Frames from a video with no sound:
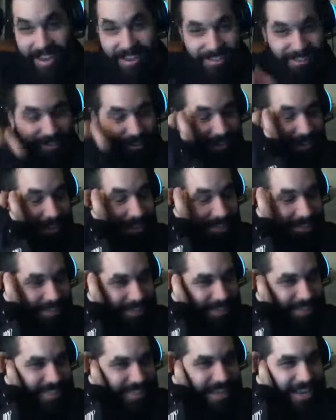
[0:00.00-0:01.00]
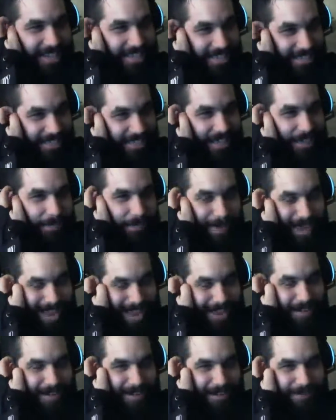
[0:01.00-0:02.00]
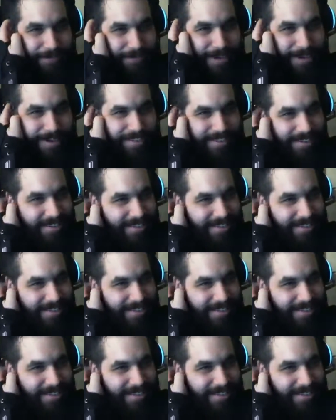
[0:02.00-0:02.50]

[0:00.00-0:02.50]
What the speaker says: So it's nice to see it paying off finally.